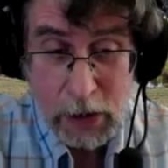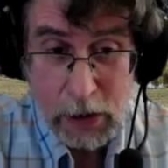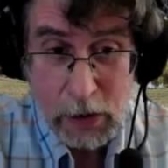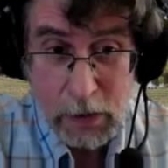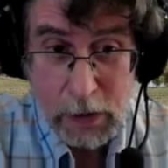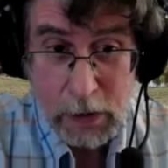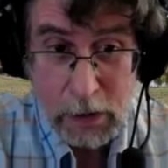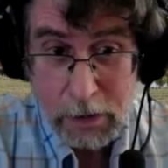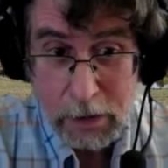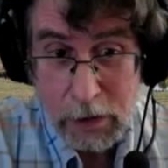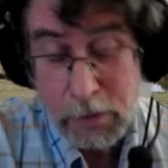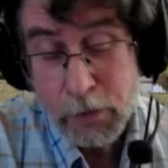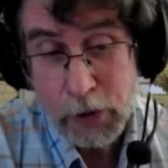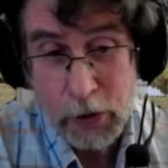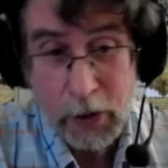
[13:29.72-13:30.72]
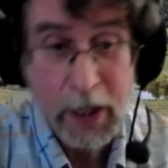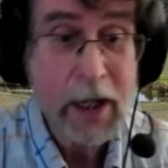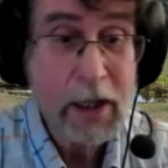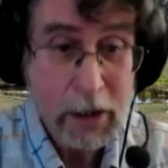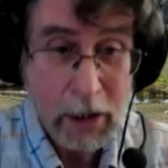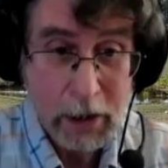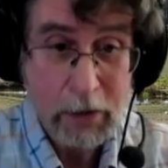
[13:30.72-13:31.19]
do you do it? You put your
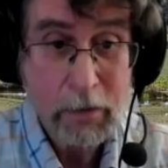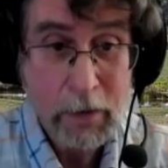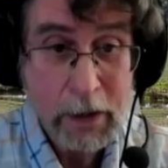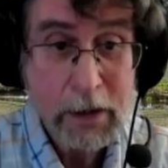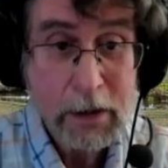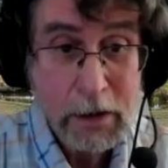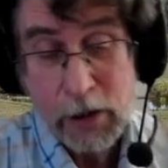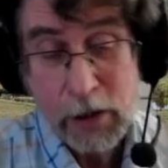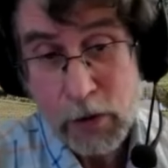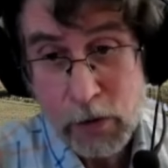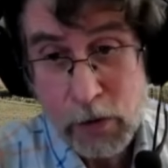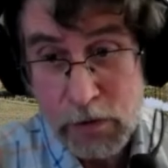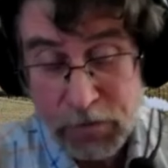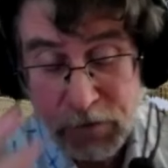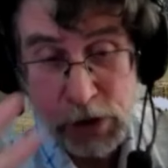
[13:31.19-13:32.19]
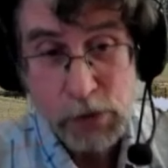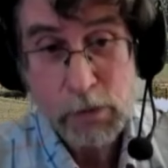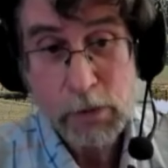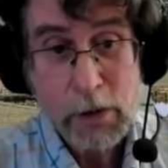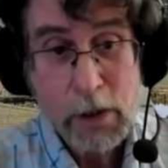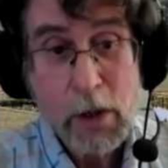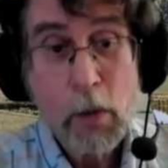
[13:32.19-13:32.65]
hand on her, right? And you use
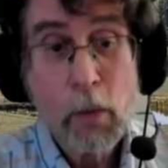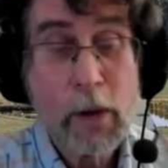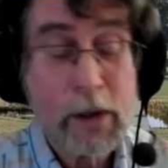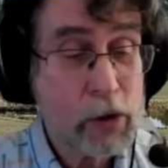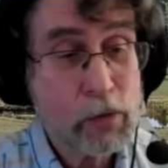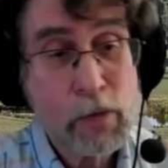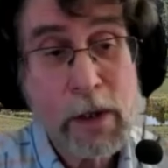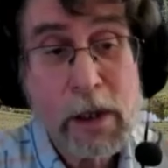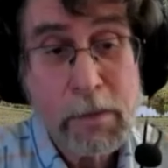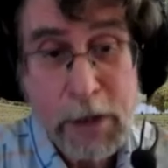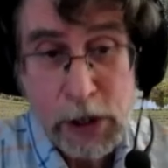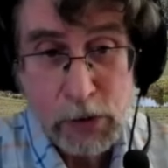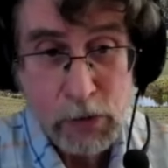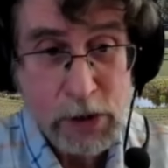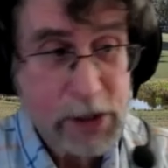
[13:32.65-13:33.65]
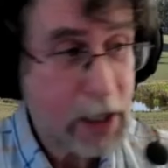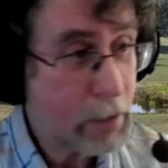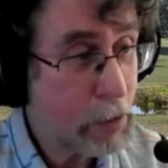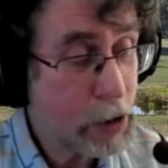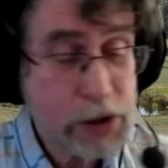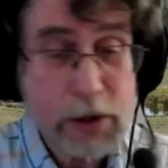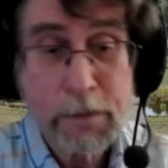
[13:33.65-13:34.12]
visual. What you're really measuring is how
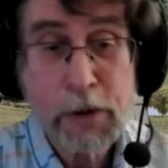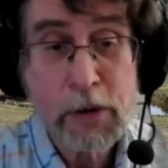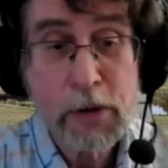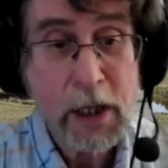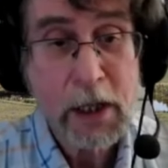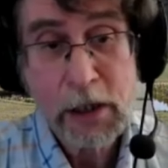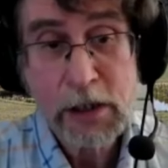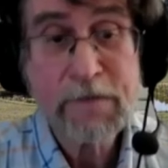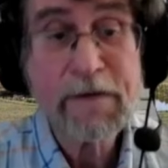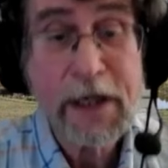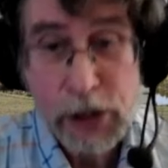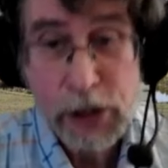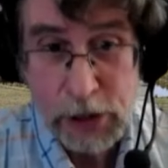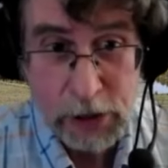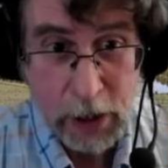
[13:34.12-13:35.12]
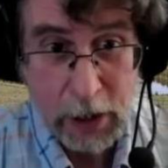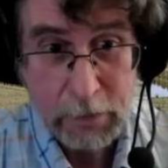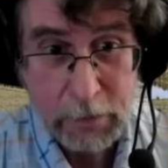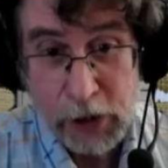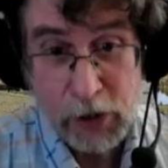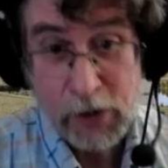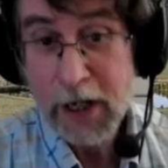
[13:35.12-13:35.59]
much subcutaneous fat she's got.
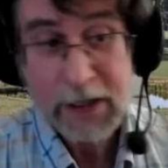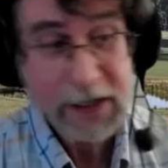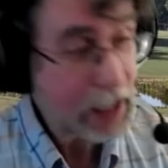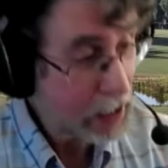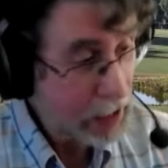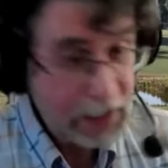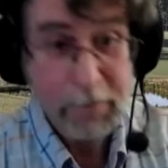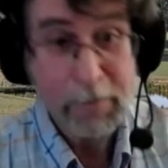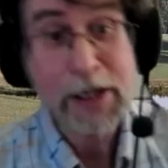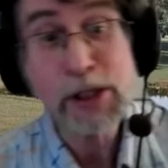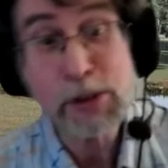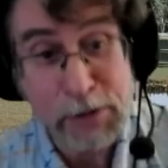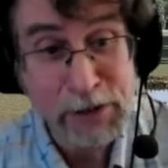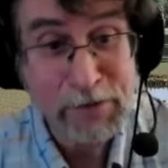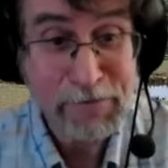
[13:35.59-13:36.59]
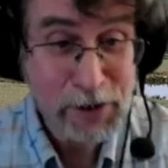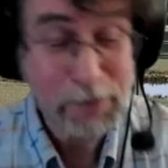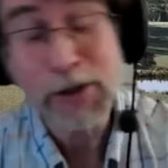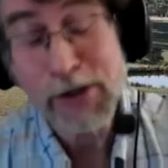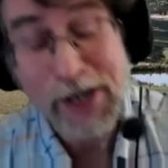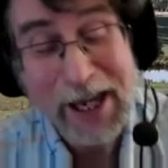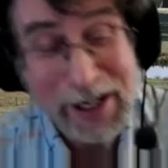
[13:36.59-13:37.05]
But you're not taking a measurement of
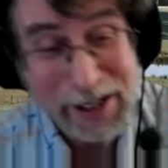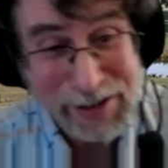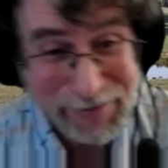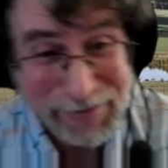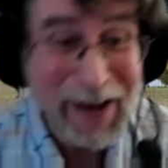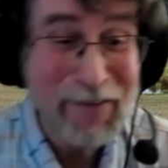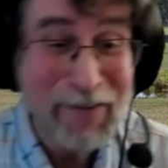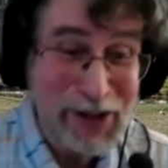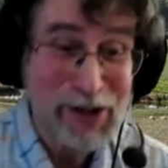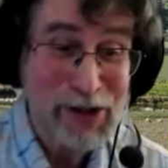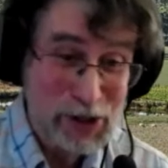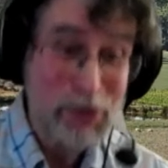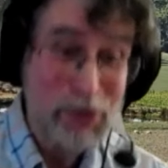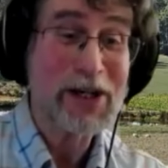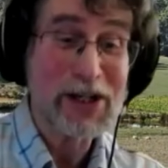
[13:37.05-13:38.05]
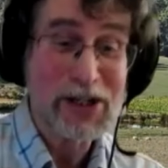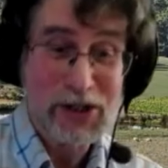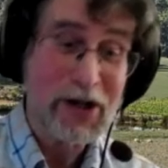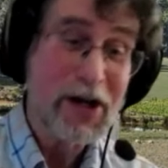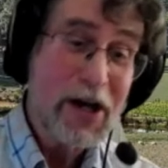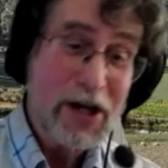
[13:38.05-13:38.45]
subcutaneous fat. What you're doing is you're